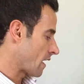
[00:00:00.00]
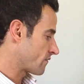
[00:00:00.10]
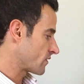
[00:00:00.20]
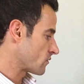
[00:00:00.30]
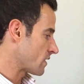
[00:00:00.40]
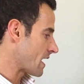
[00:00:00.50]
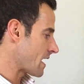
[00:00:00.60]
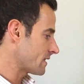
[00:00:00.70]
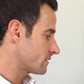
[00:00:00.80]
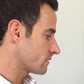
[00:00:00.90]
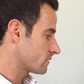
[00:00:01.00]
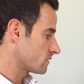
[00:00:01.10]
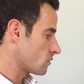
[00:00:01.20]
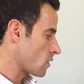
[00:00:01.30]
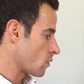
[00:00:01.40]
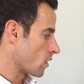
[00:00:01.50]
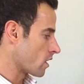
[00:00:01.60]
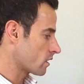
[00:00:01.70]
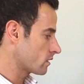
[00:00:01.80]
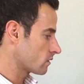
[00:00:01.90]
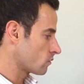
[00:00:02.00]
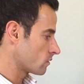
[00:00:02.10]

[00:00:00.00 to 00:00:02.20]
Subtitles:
after that we work